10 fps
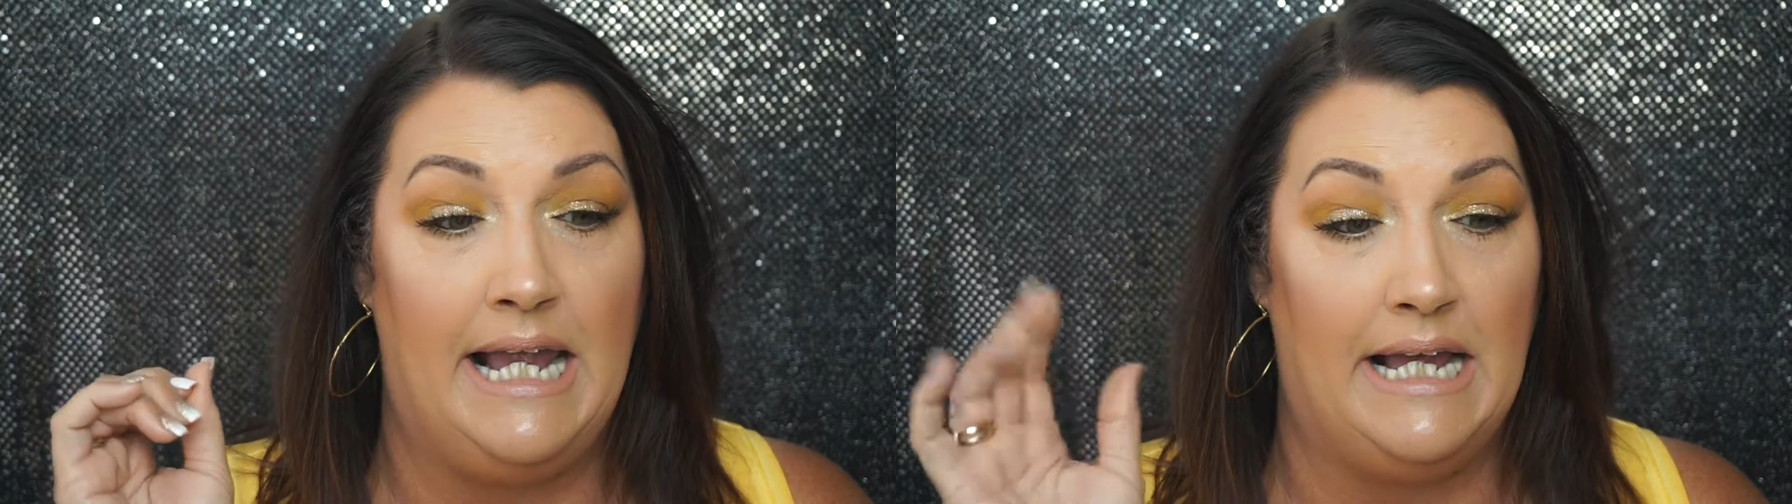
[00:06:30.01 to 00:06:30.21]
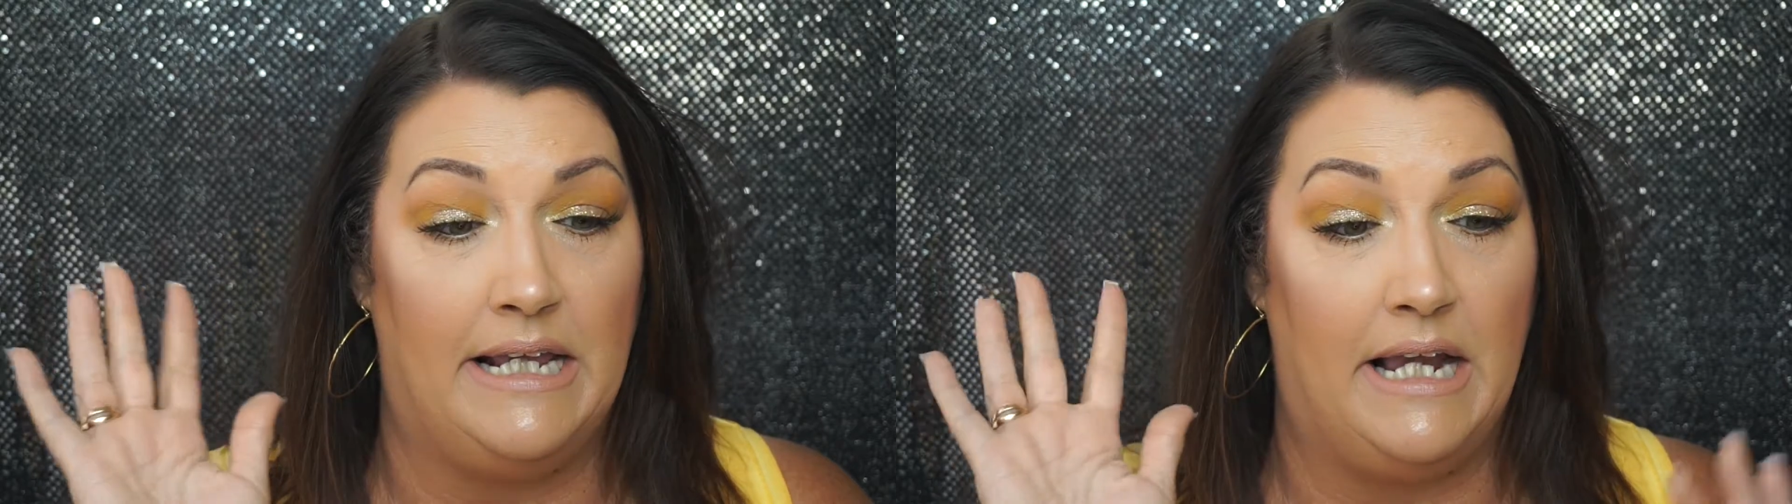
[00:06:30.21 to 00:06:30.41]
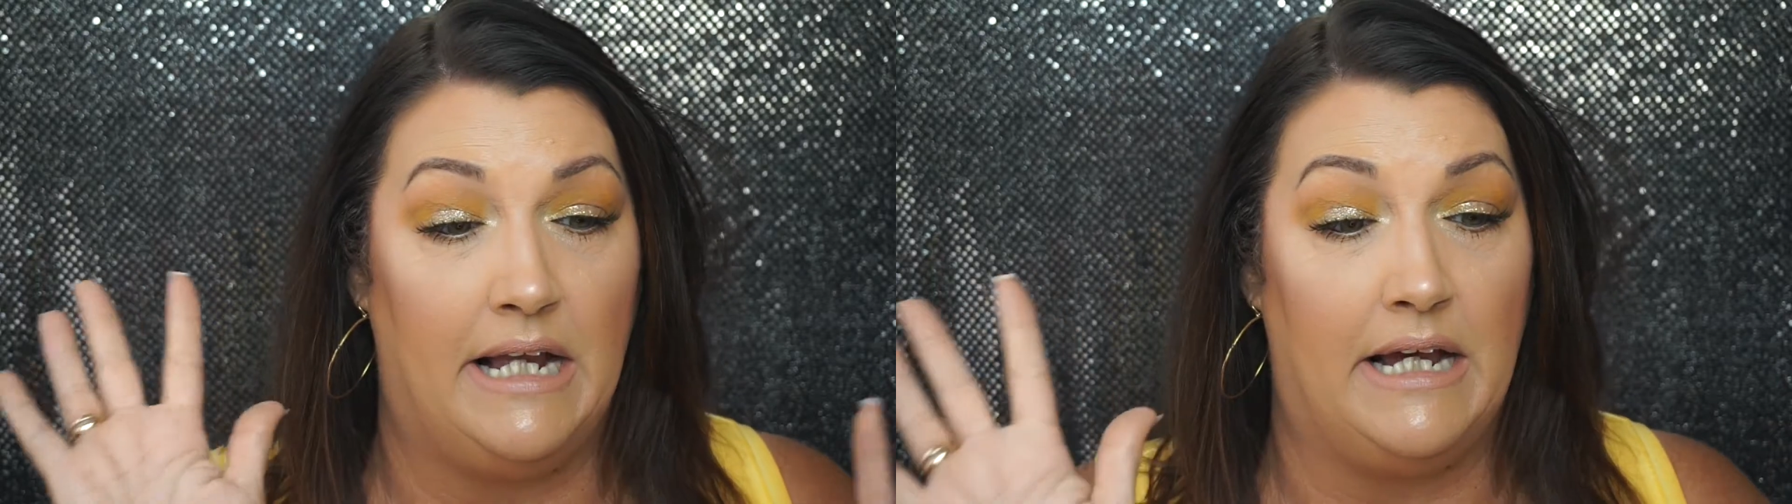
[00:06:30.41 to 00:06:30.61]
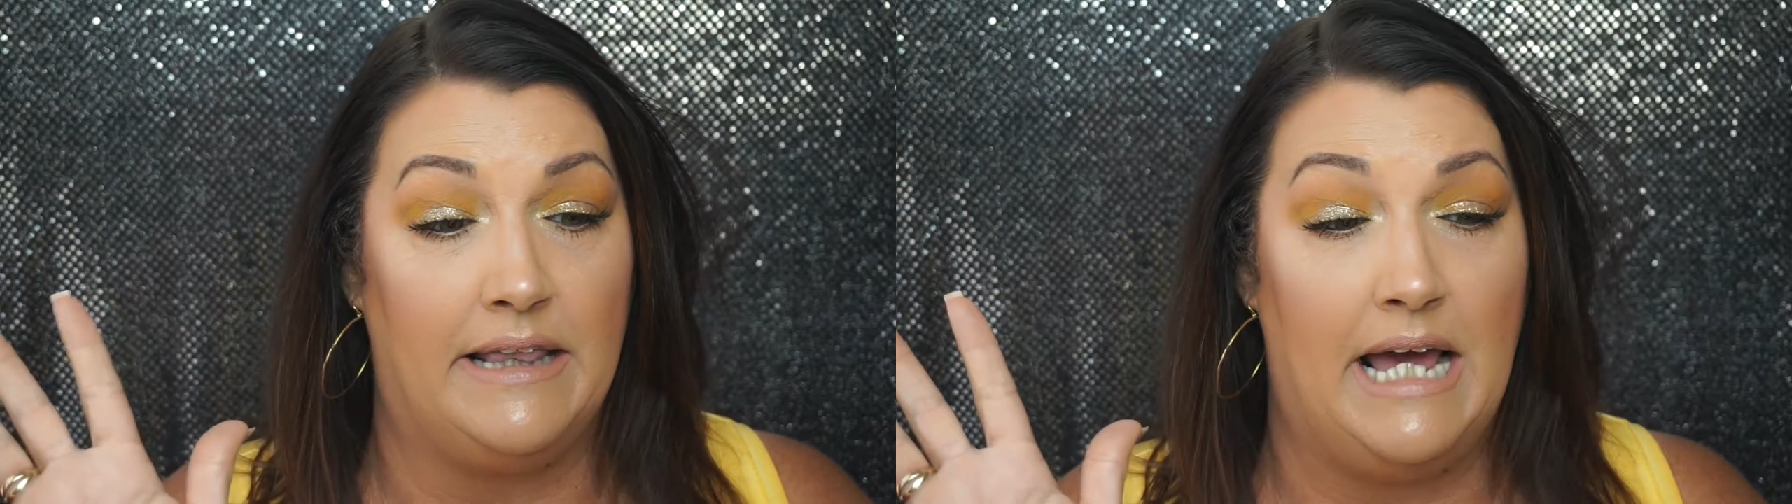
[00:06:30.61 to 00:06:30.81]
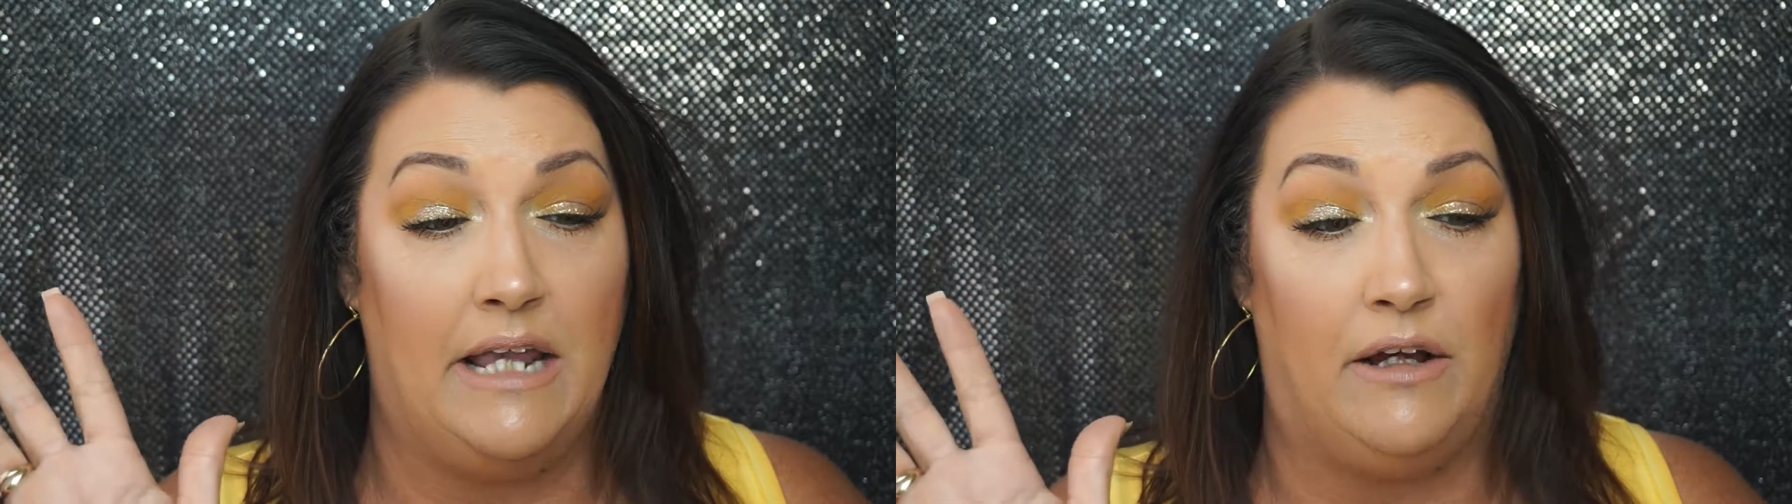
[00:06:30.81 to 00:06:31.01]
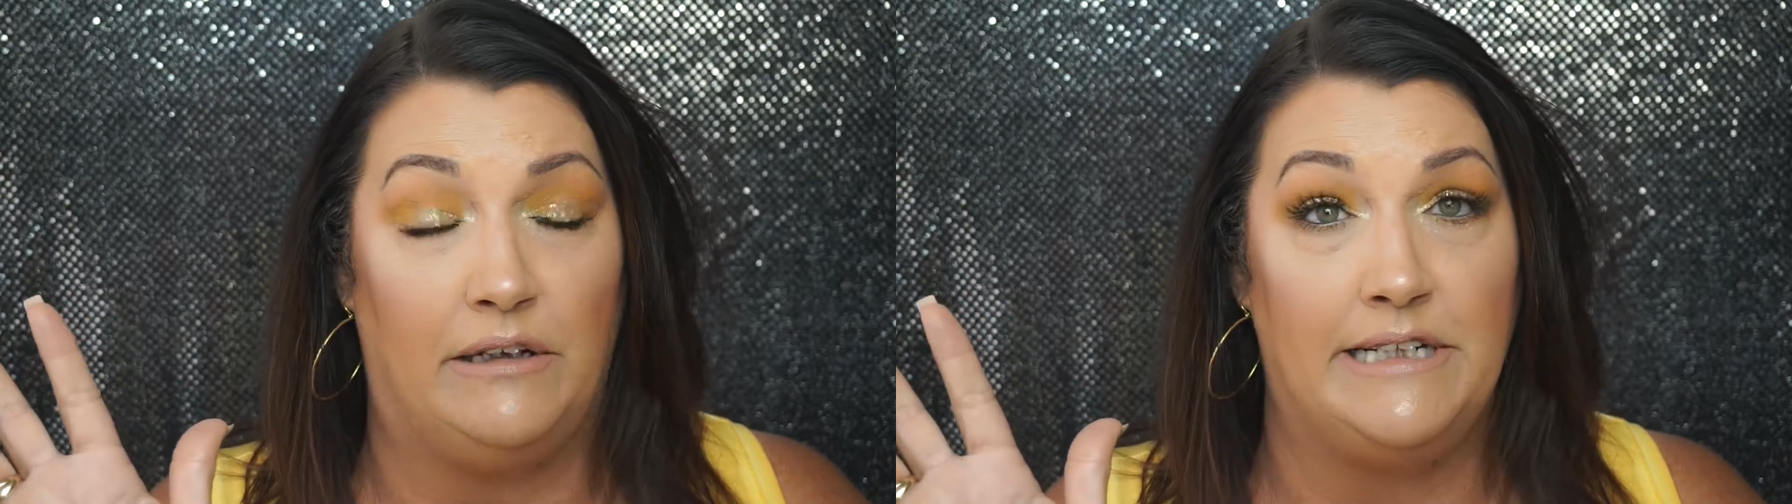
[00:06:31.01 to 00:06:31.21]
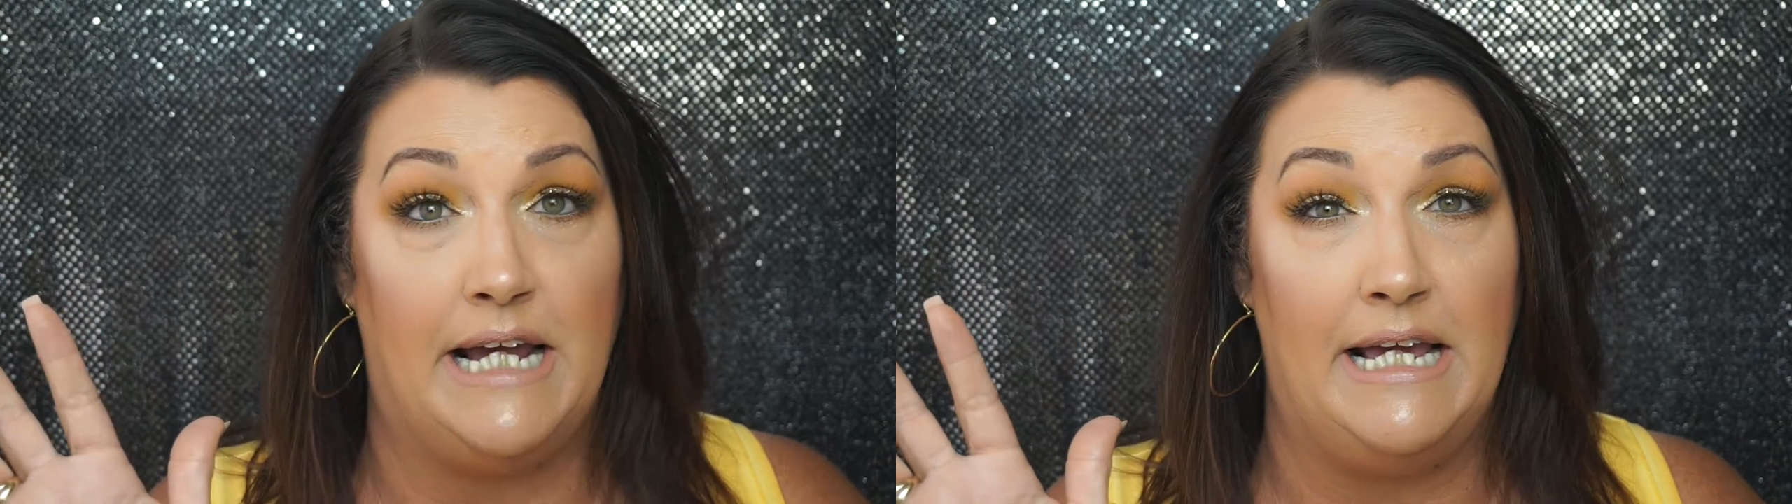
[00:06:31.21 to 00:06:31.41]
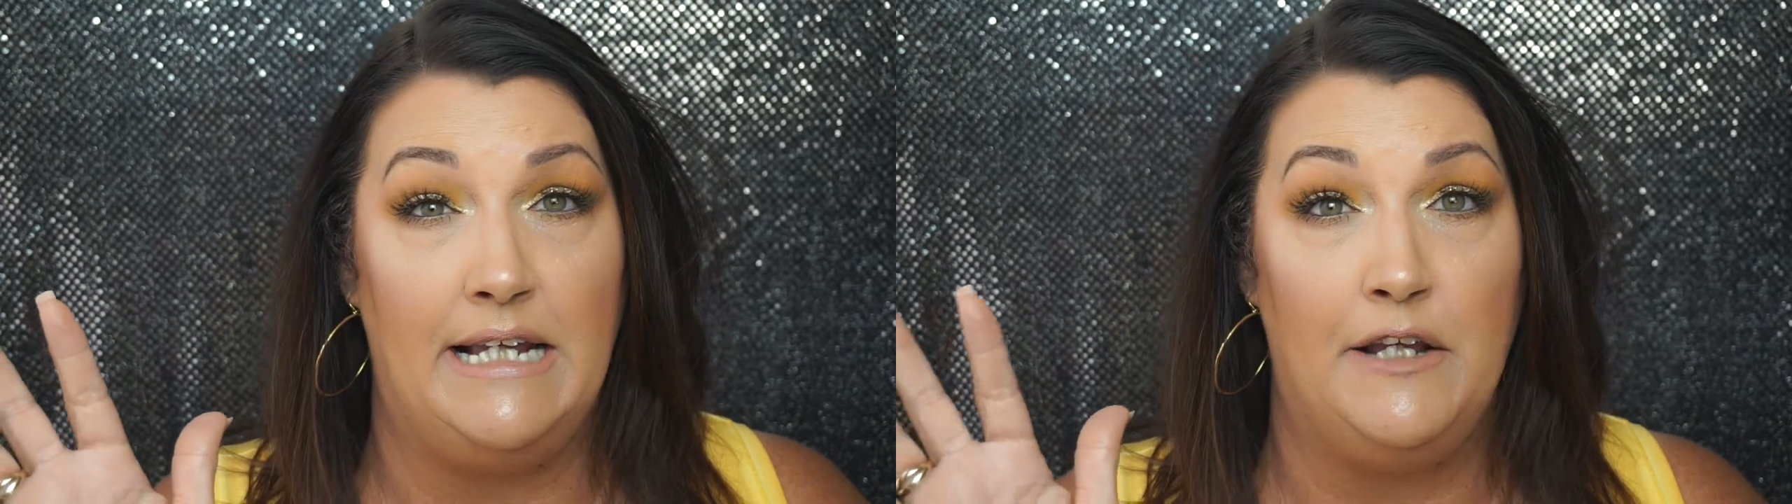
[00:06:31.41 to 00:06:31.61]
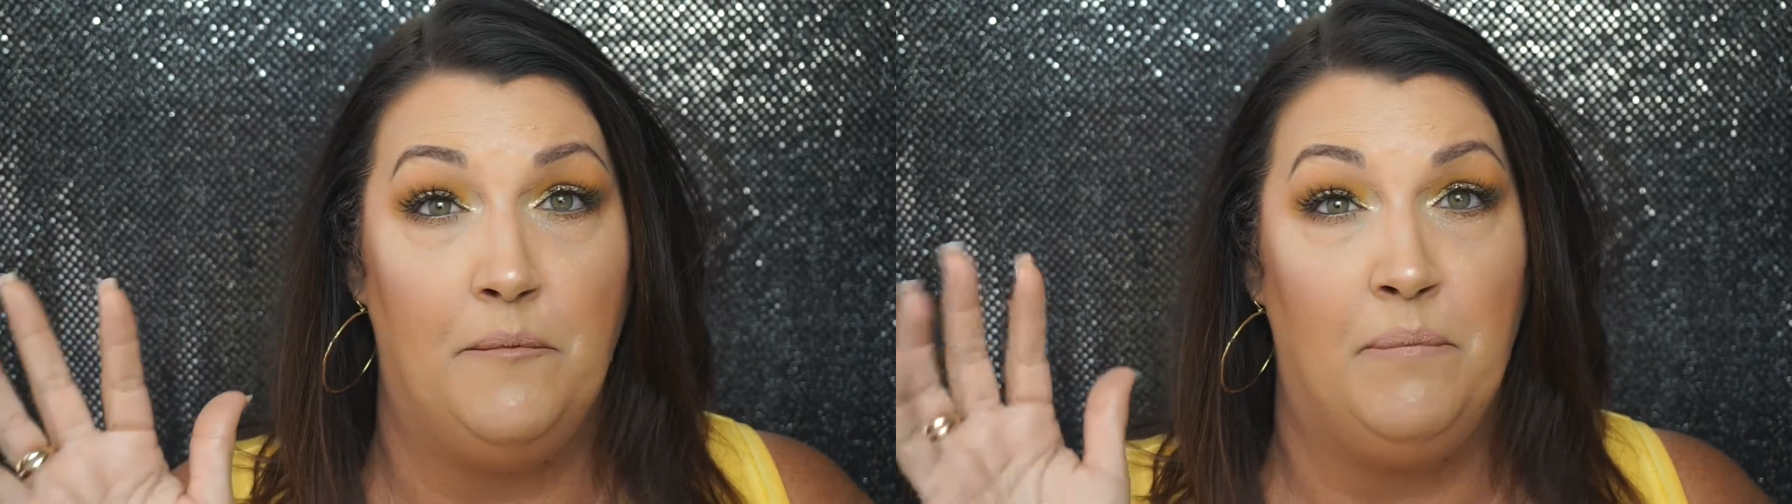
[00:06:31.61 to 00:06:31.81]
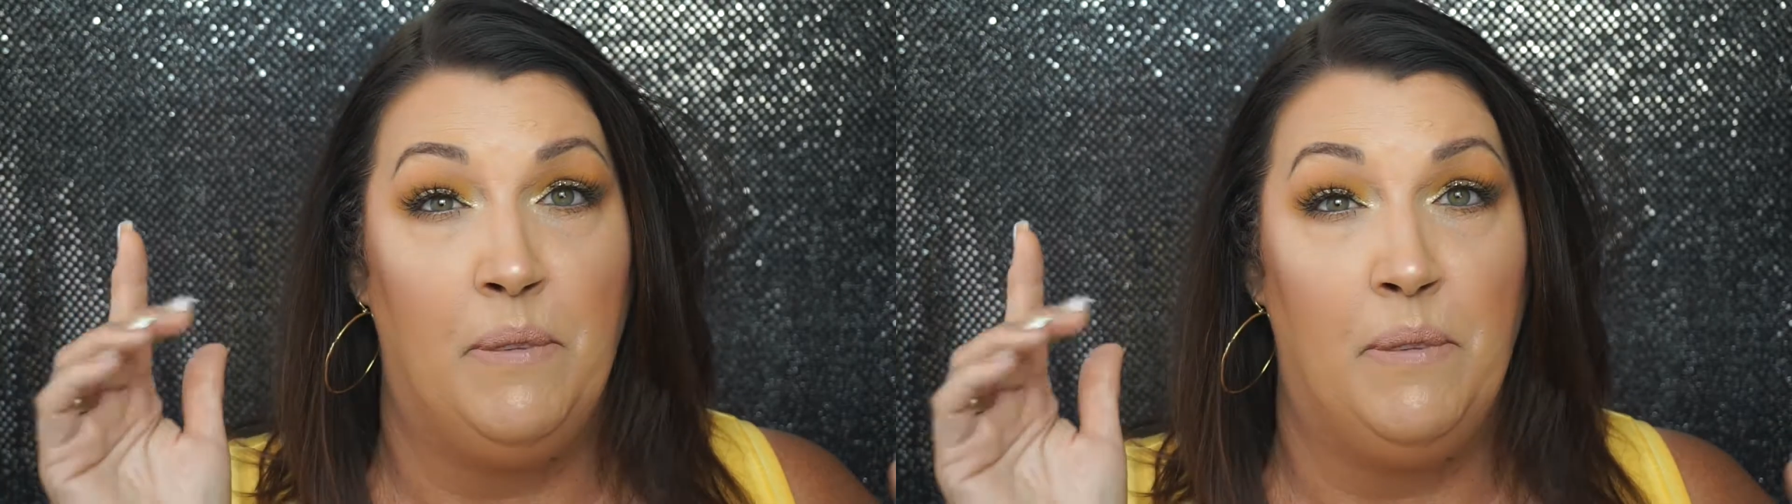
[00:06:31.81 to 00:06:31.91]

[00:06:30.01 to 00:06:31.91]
and I got that all done.